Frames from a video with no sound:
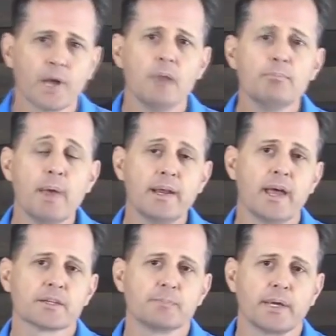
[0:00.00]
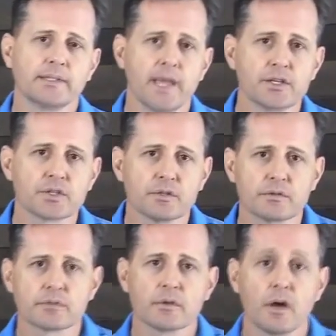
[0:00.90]
unmet
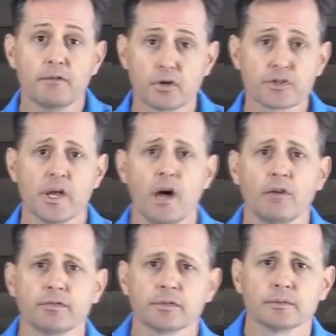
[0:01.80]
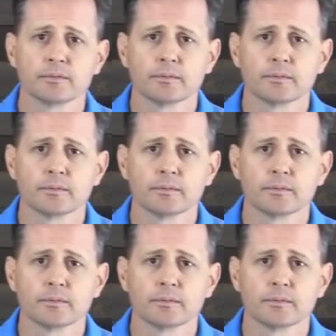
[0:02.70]
expectations of yourself.